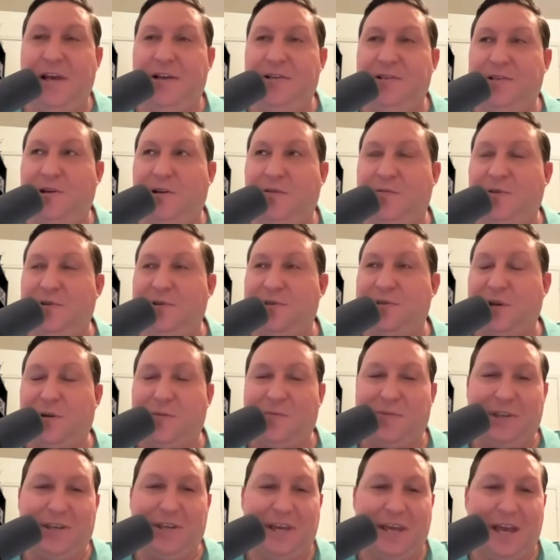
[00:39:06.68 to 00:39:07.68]
So if there's
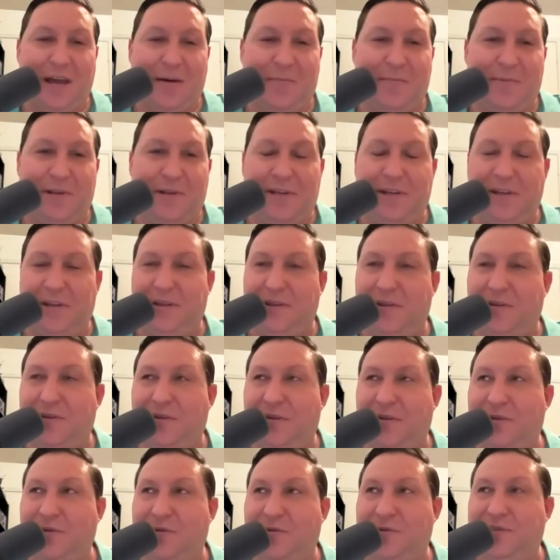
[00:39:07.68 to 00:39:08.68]
something happening in the
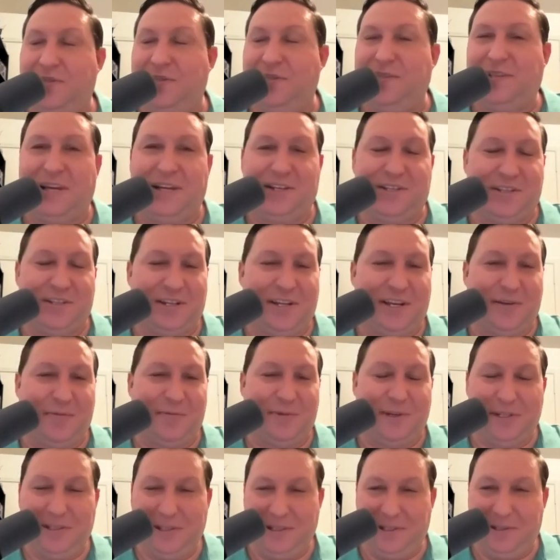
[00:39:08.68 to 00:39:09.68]
news, it's like, should I
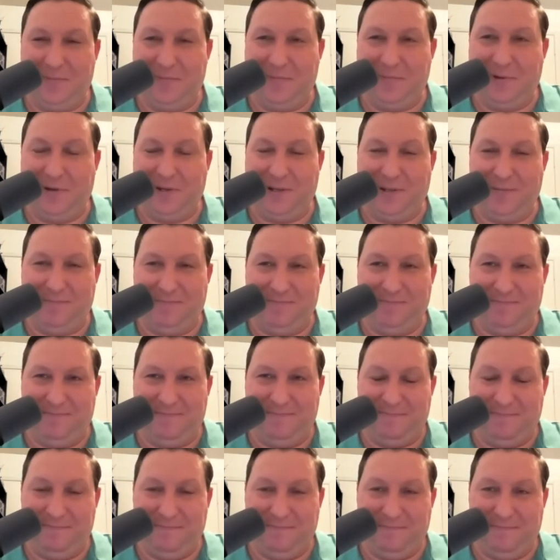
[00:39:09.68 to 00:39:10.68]
really put
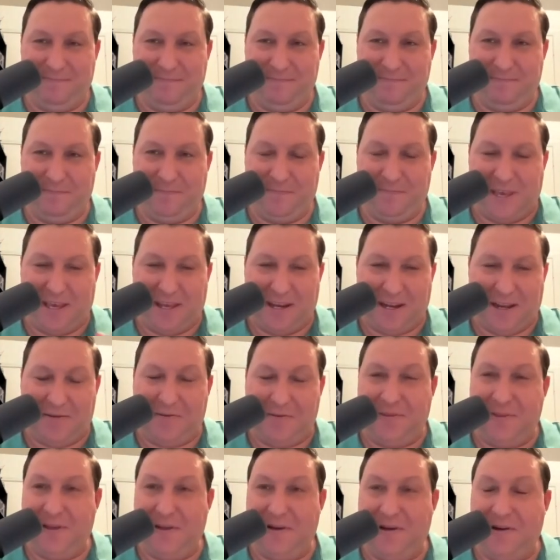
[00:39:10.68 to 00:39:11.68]
that
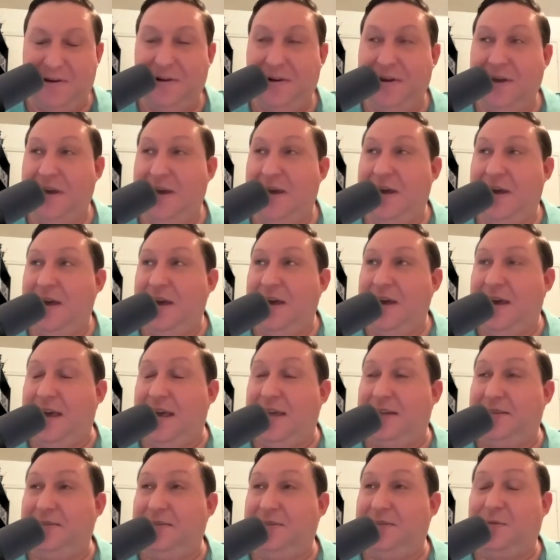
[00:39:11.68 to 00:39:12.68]
out there?
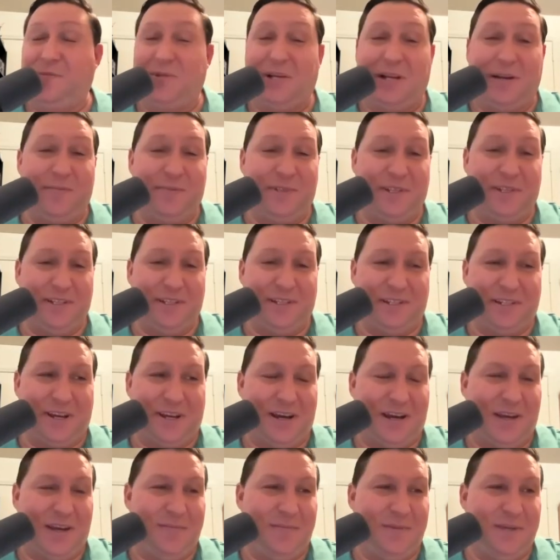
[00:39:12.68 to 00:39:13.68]
And sometimes it's
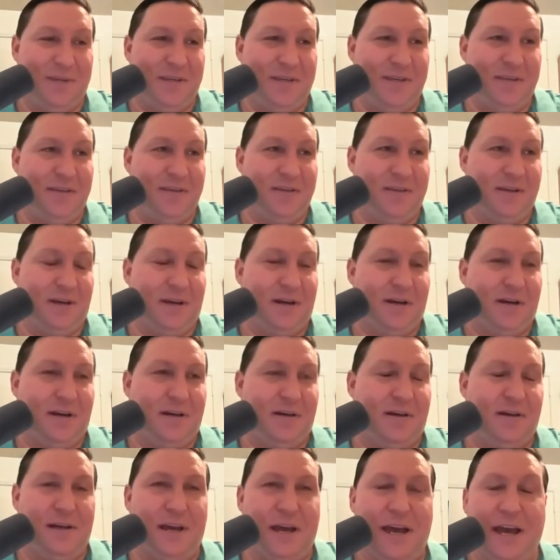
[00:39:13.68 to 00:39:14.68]
timing.
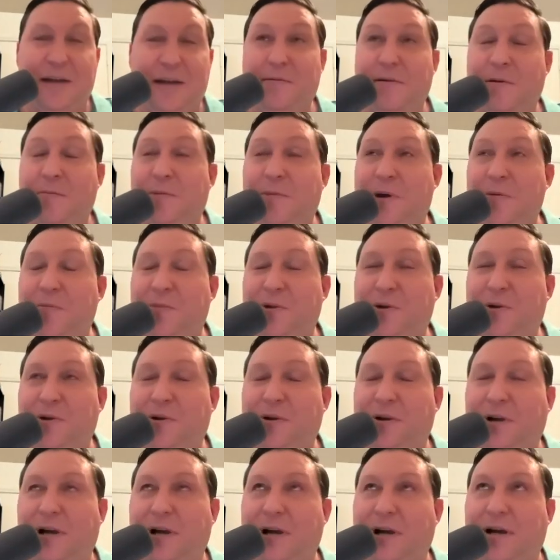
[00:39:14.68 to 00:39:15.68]
I
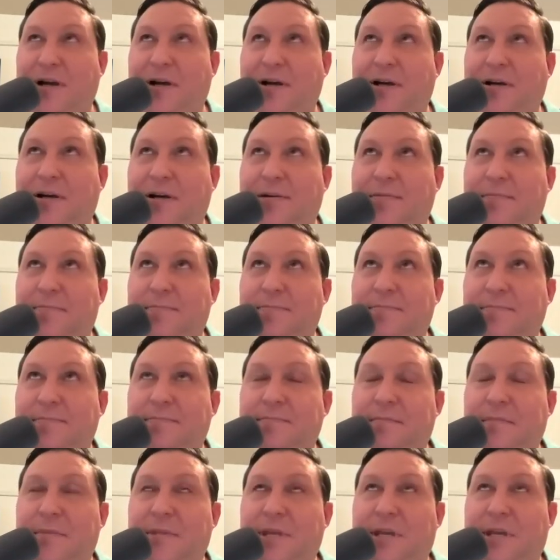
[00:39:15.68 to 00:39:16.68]
remember,
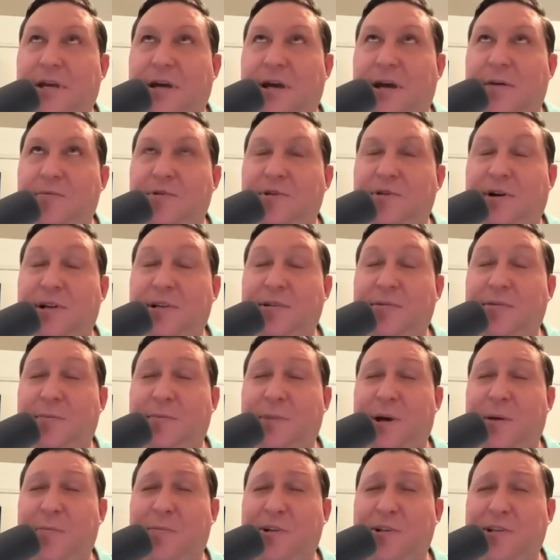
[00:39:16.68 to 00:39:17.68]
I'm trying to
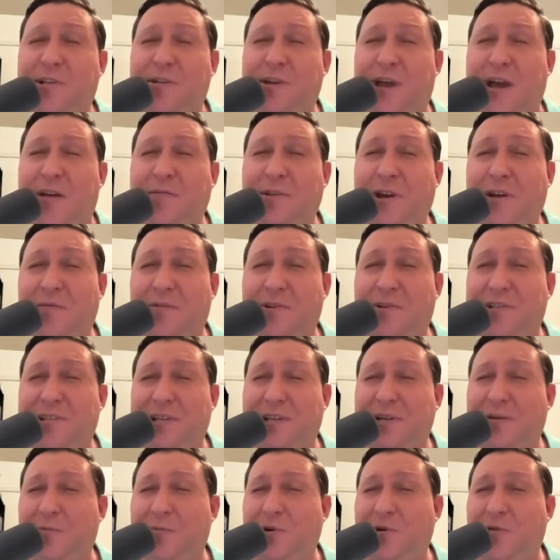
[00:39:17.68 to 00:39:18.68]
remember. Have you ever
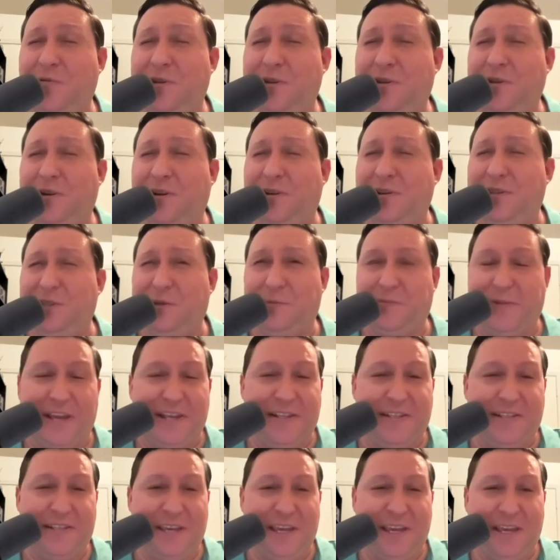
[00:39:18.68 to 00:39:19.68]
seen a movie called
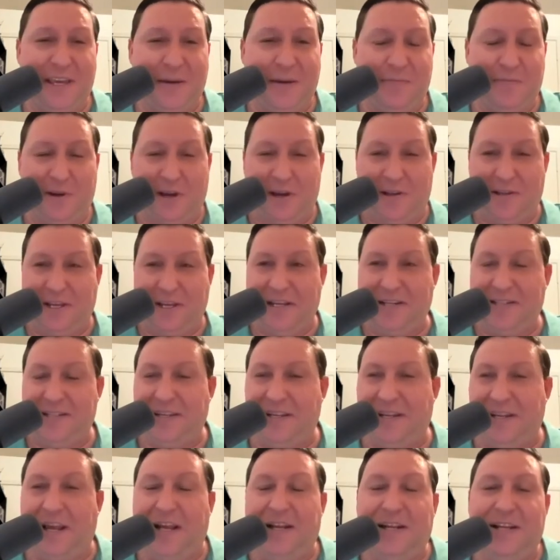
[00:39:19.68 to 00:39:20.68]
Space Camp, a
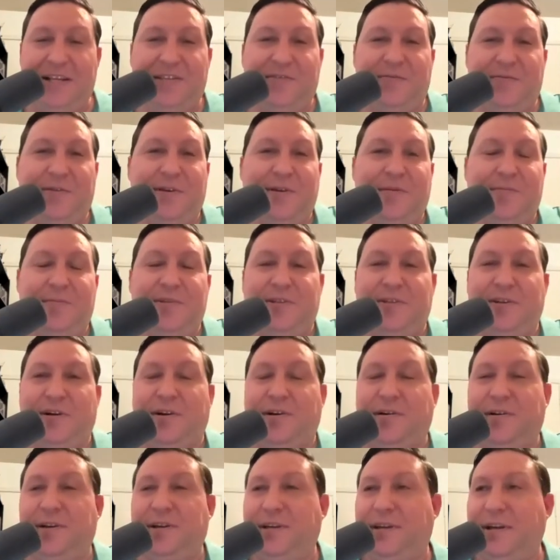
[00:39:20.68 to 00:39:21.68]
1980s film
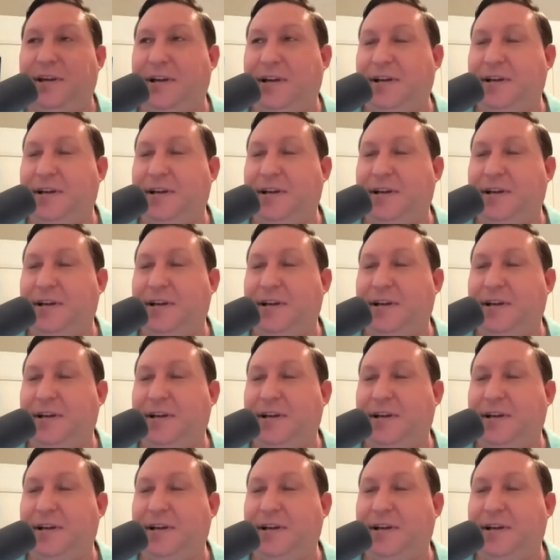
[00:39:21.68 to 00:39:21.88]
starring